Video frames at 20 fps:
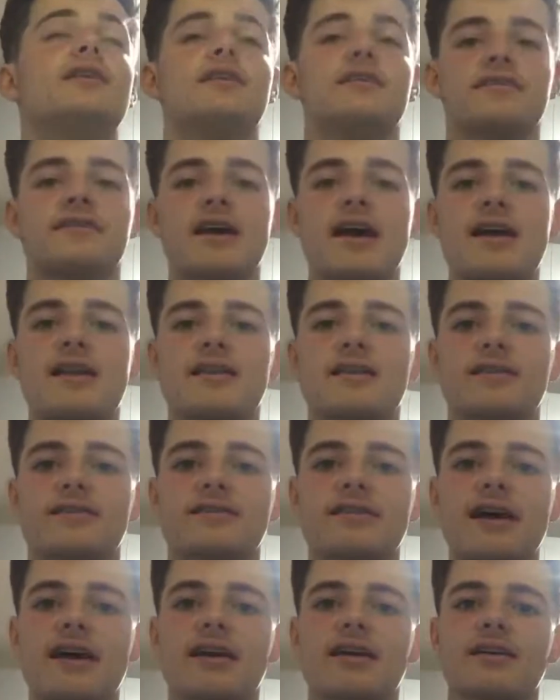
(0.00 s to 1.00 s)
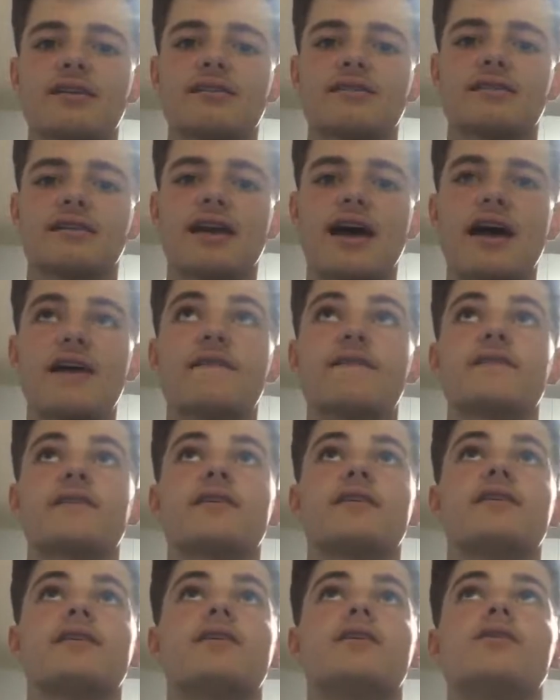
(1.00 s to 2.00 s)
10 seconds left.
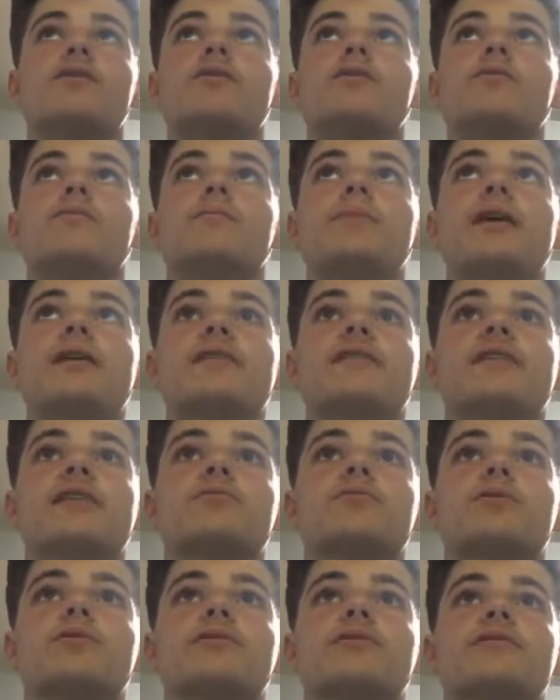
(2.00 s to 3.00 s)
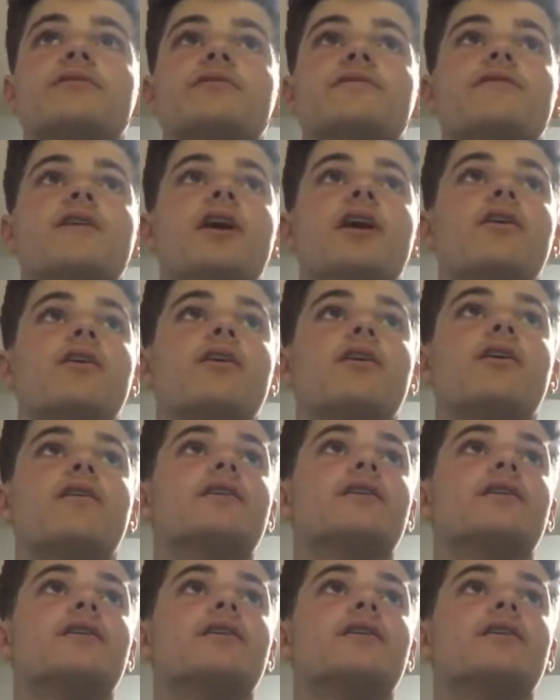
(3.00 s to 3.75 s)
Ben says wasn't even far off.